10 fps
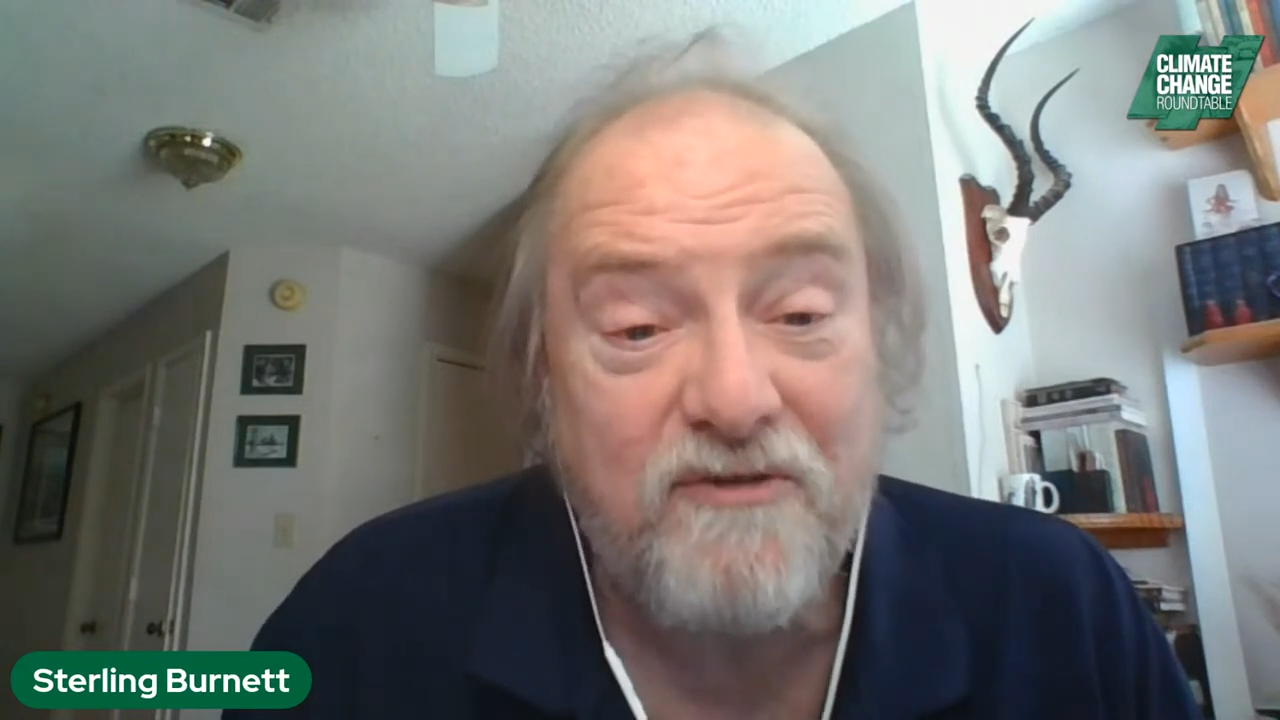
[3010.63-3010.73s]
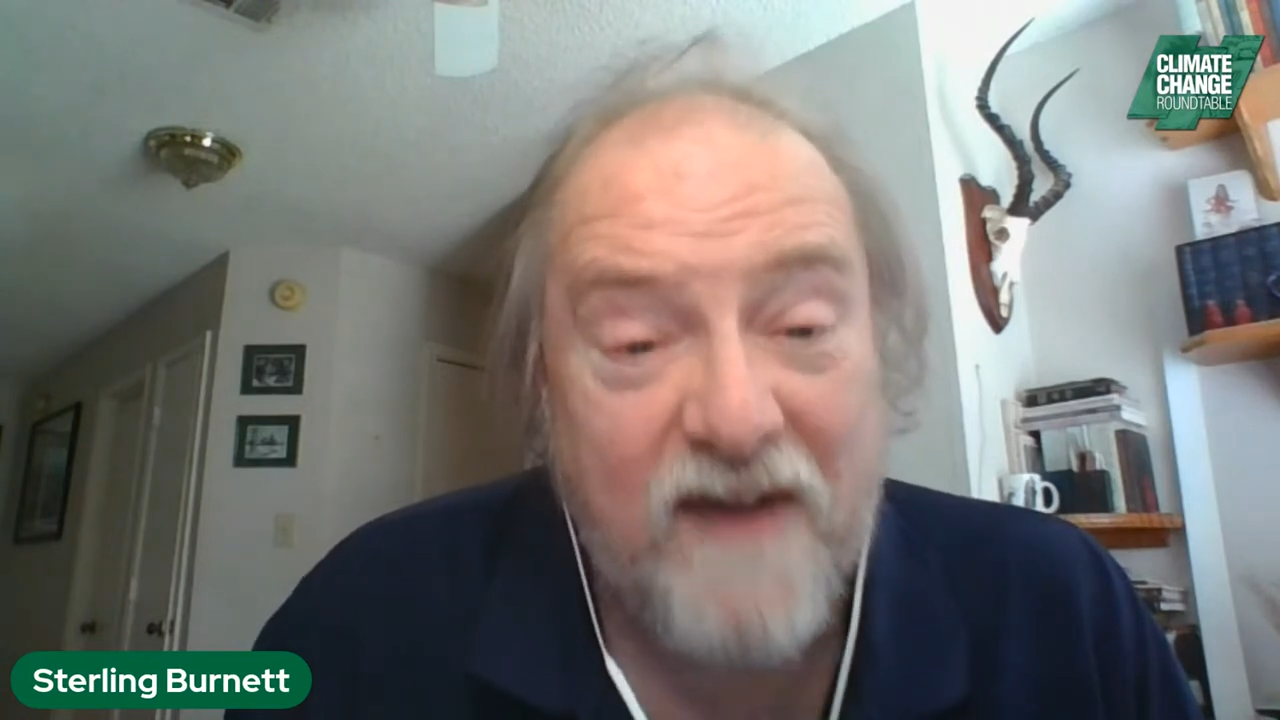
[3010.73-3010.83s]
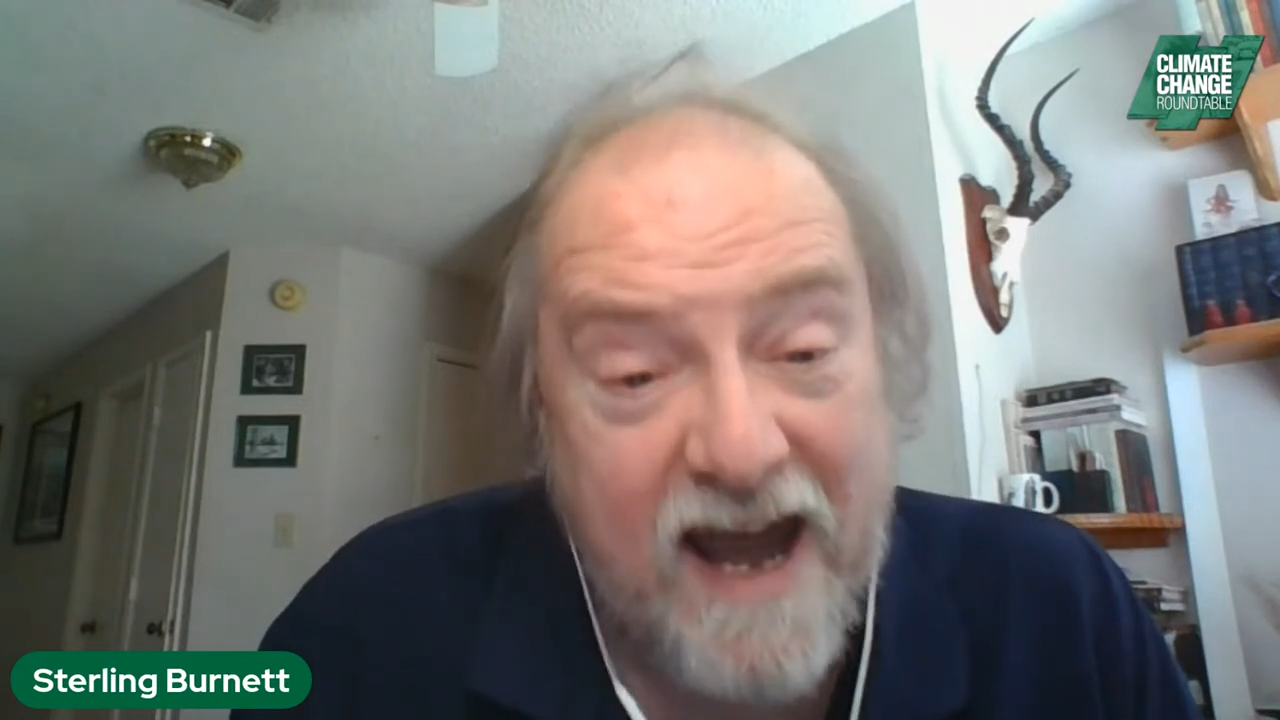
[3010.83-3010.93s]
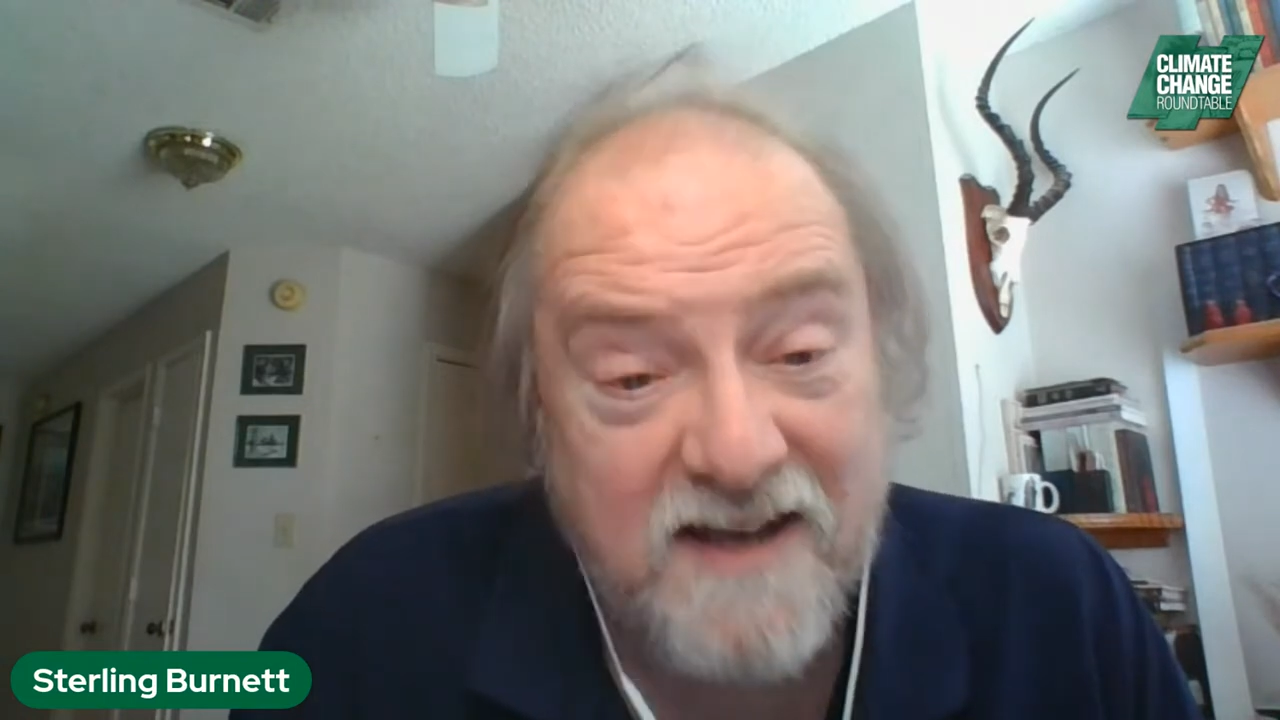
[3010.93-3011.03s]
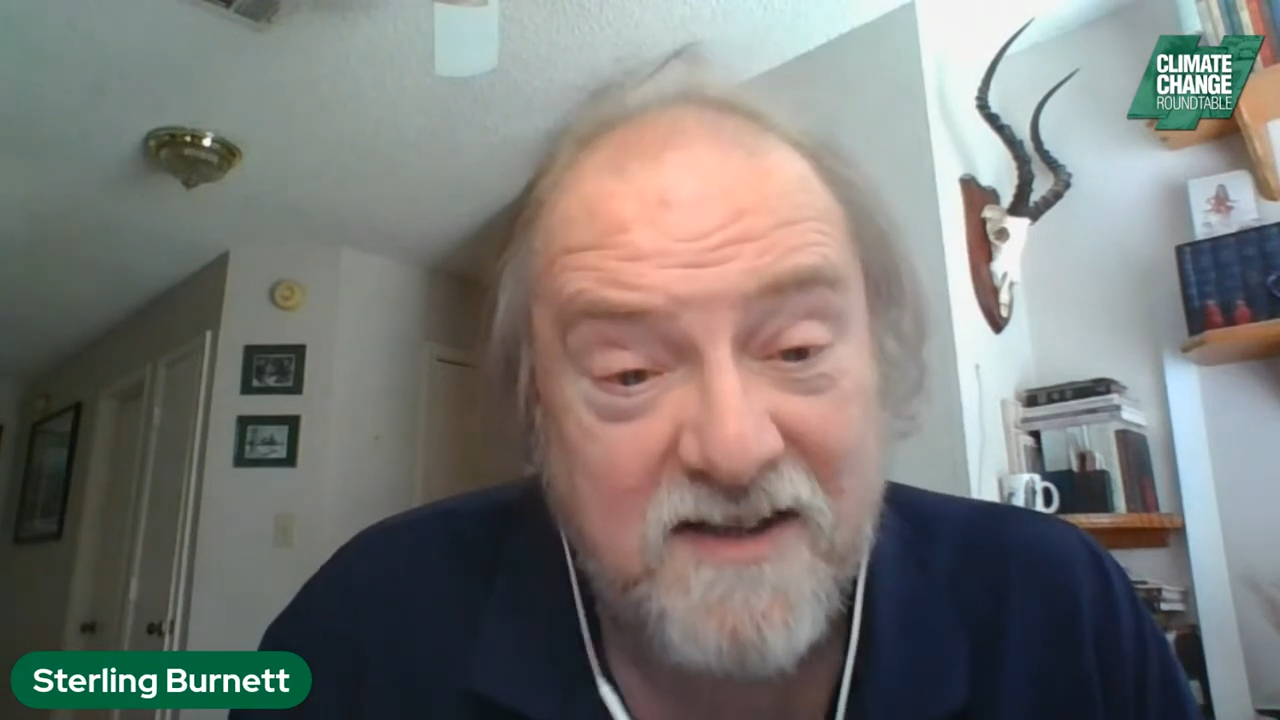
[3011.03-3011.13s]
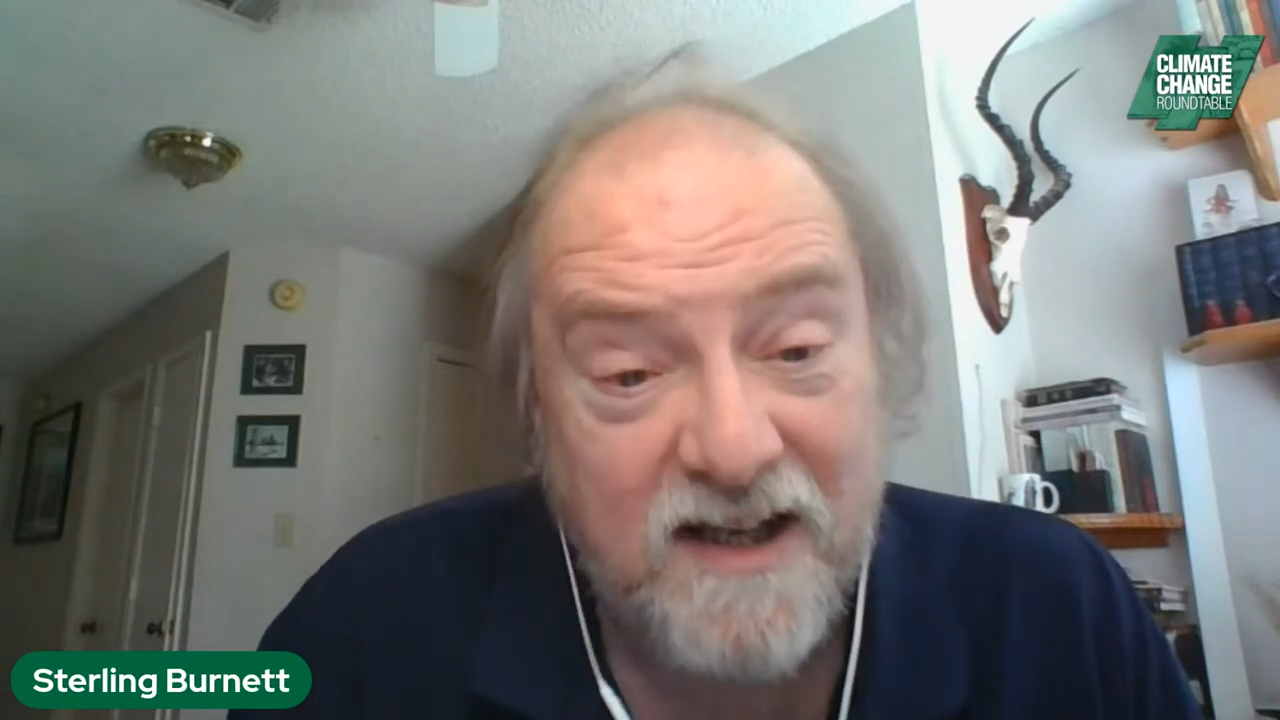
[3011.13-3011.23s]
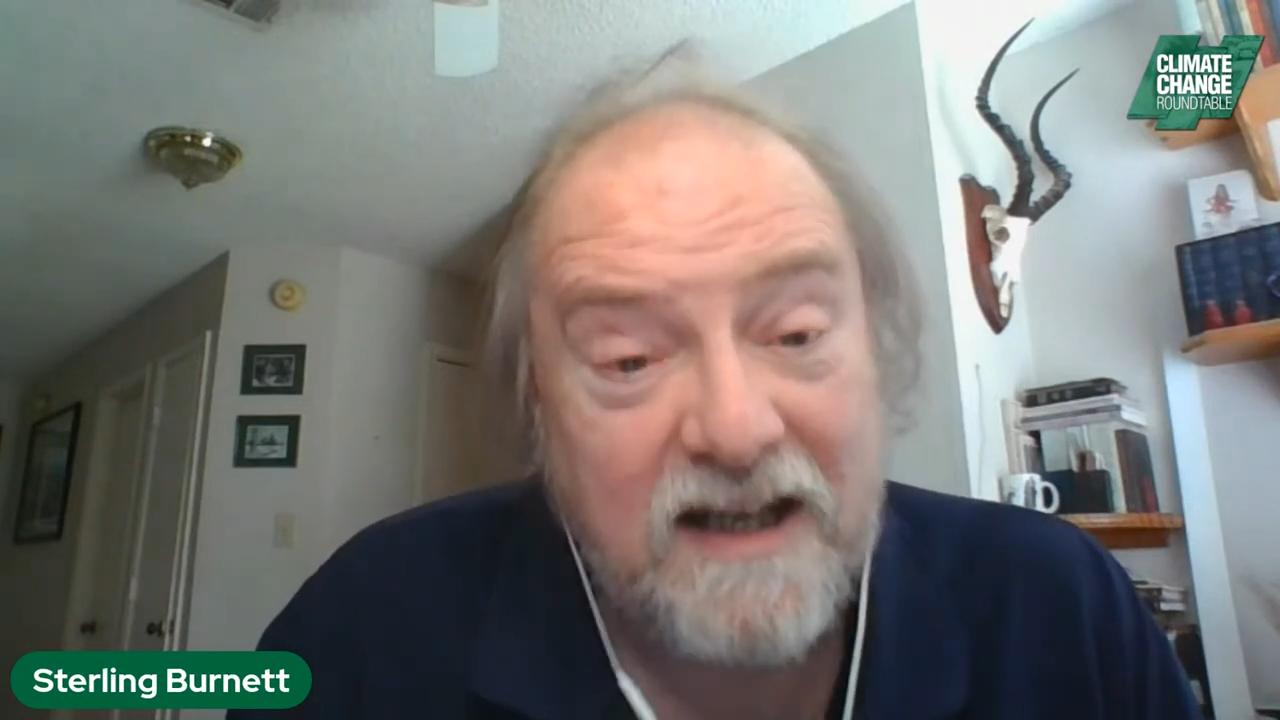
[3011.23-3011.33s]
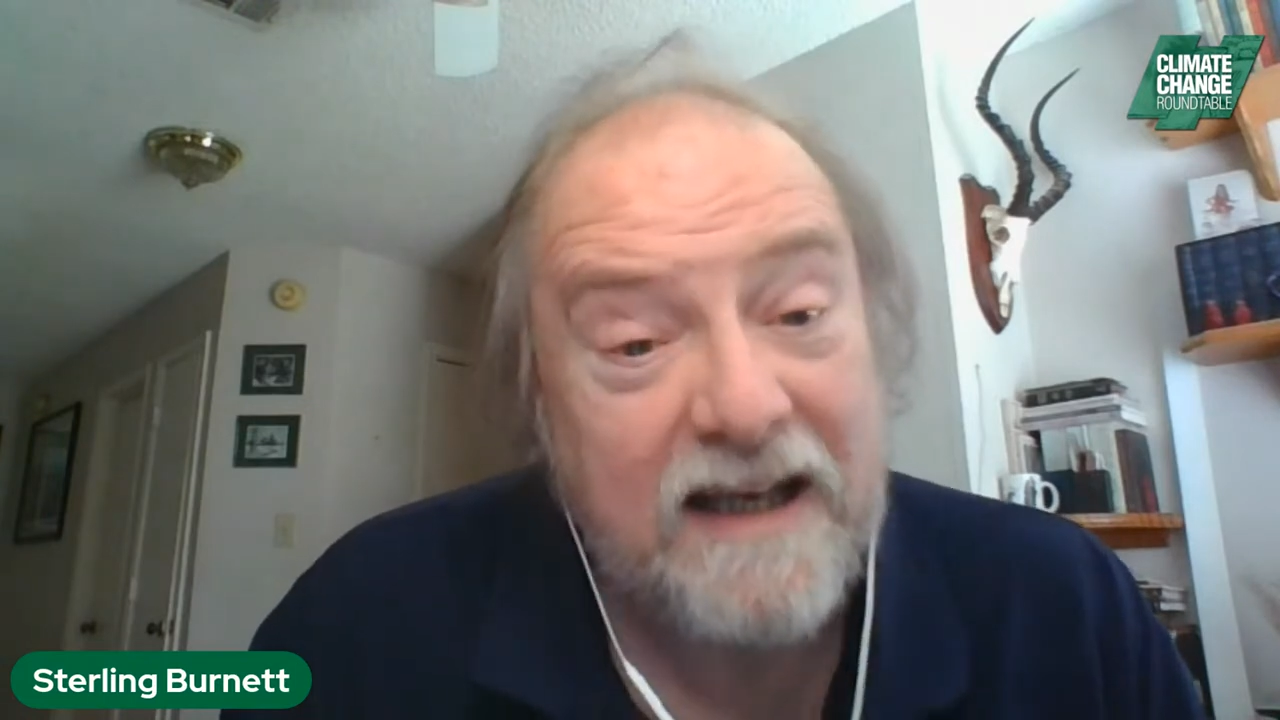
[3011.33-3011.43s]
too fast,